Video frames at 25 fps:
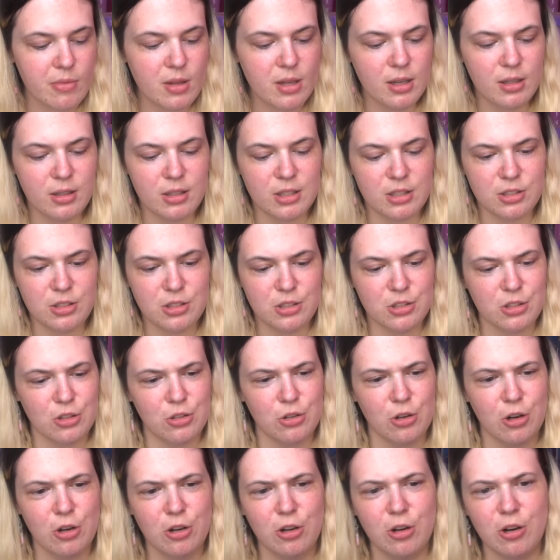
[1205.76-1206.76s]
This is a
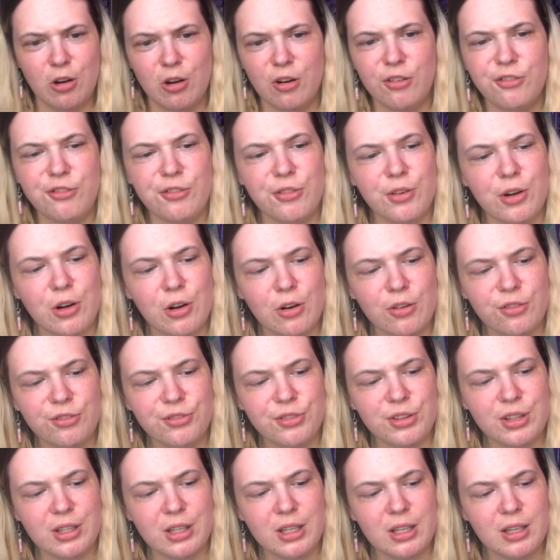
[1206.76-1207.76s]
knockoff of
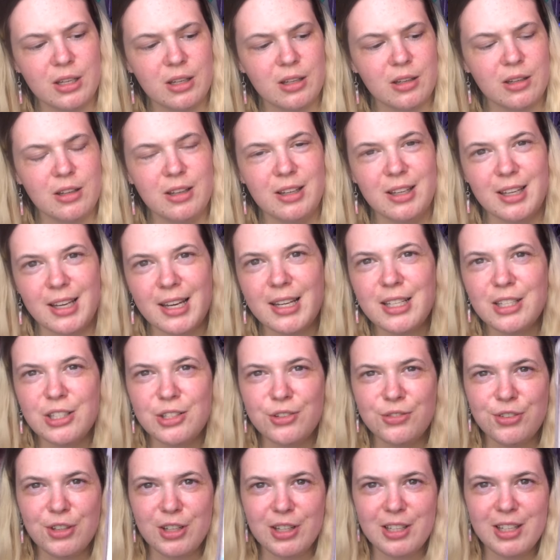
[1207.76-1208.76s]
the
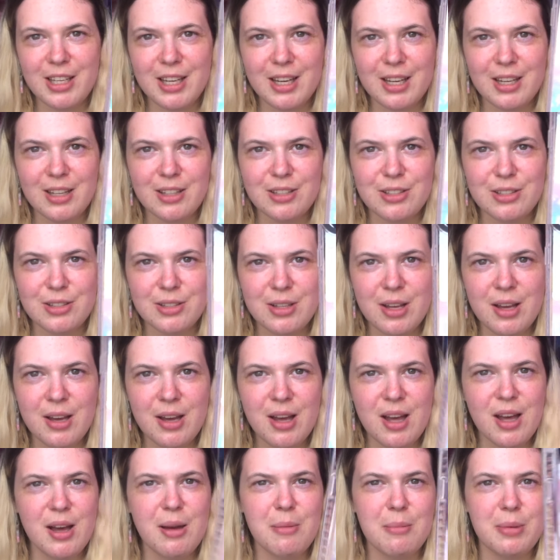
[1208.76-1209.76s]
Casetify case
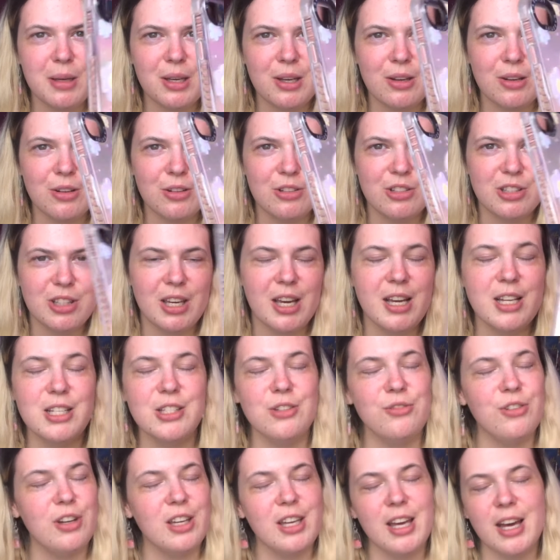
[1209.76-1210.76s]
because the
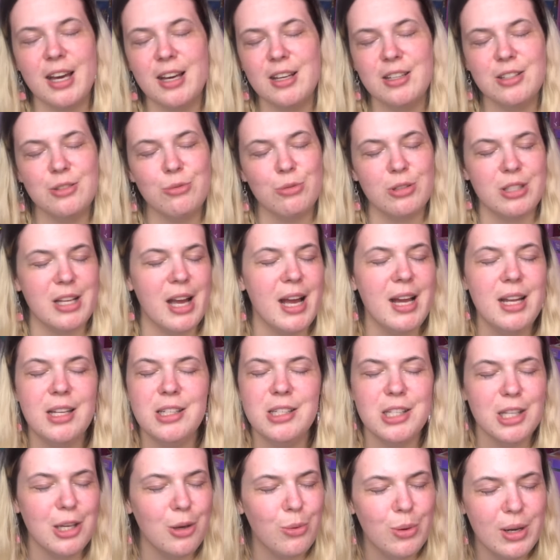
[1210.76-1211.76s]
Casetify case was
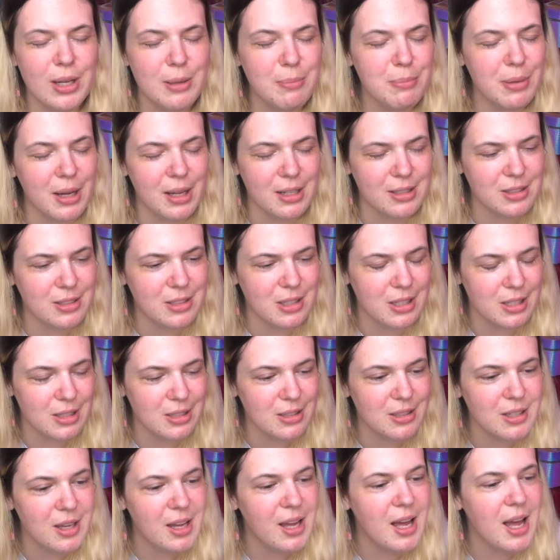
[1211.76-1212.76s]
80 quid,
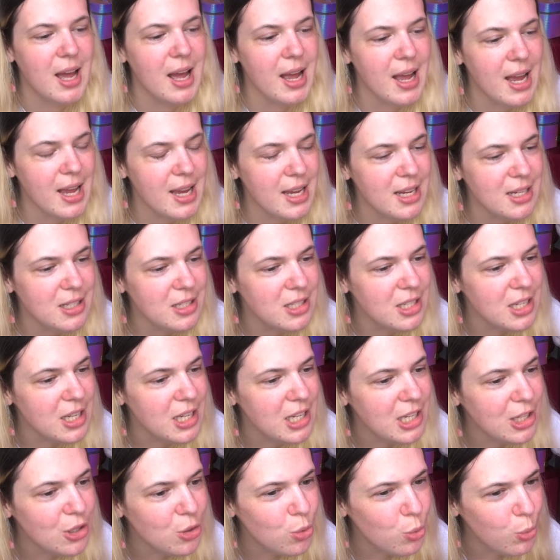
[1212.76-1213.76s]
besties.
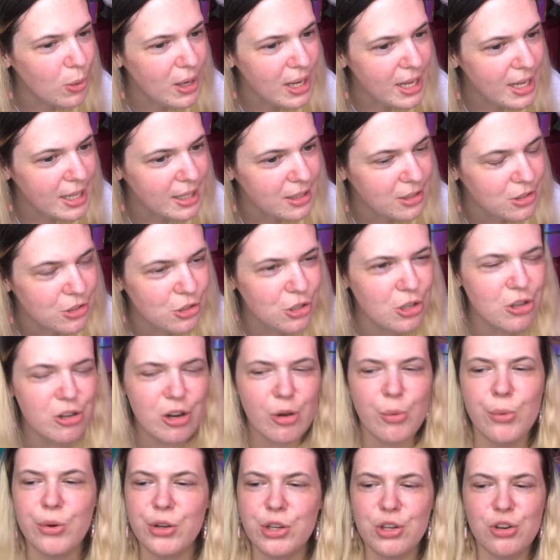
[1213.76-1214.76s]
80 quid! Do you know
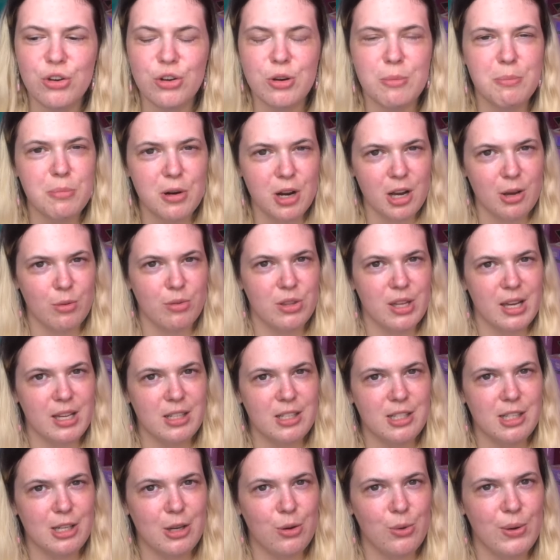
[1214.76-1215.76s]
what you could buy with
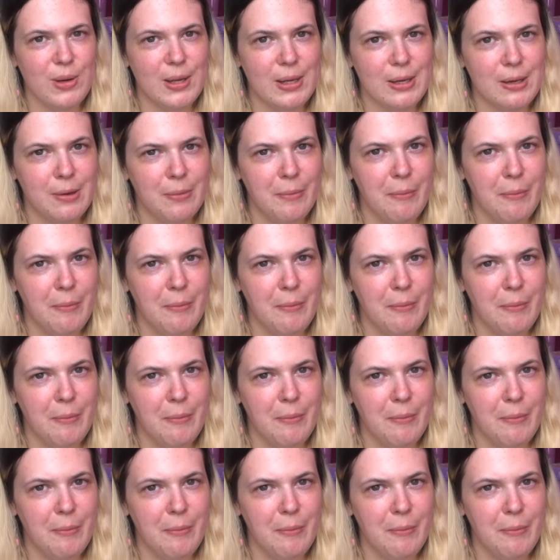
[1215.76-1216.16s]
80 quid?